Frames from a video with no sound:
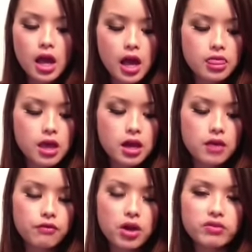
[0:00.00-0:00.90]
and then
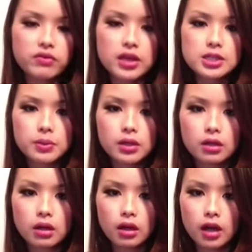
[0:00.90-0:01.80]
if you have a facebook
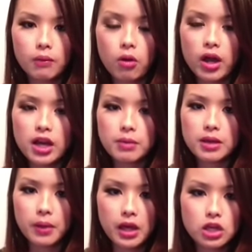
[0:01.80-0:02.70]
um, go ahead and make
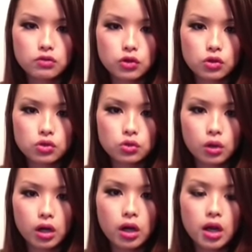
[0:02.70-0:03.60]
a page for your
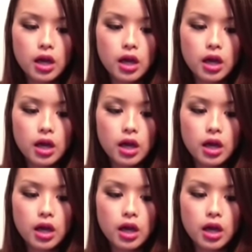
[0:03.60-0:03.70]
store